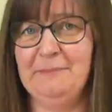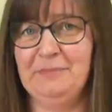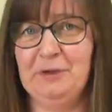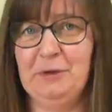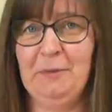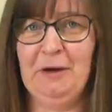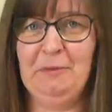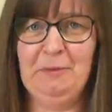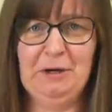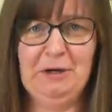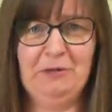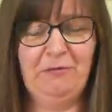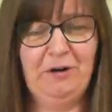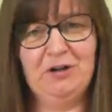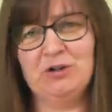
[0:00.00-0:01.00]
You might be in
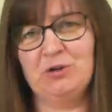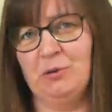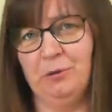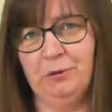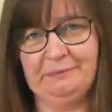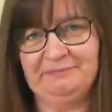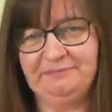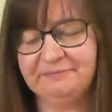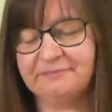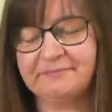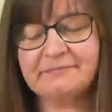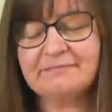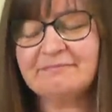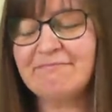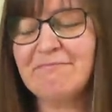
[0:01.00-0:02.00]
a rush, or
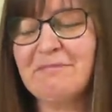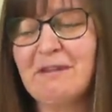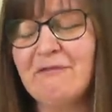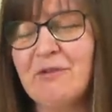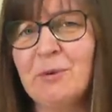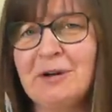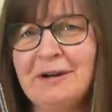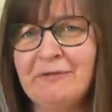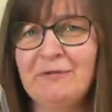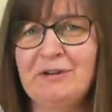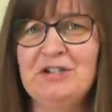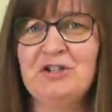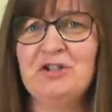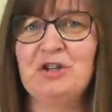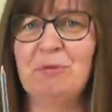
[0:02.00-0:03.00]
for whatever
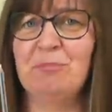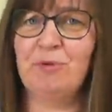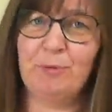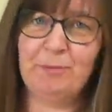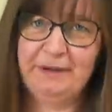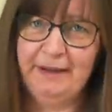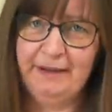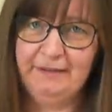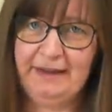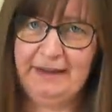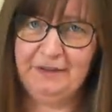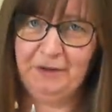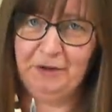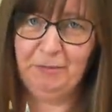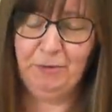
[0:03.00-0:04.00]
reasons, you could probably get your
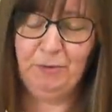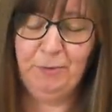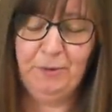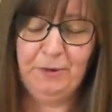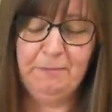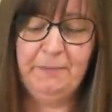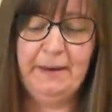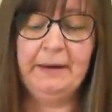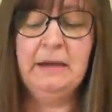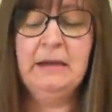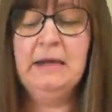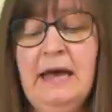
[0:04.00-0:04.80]
hand on a ballpoint pen.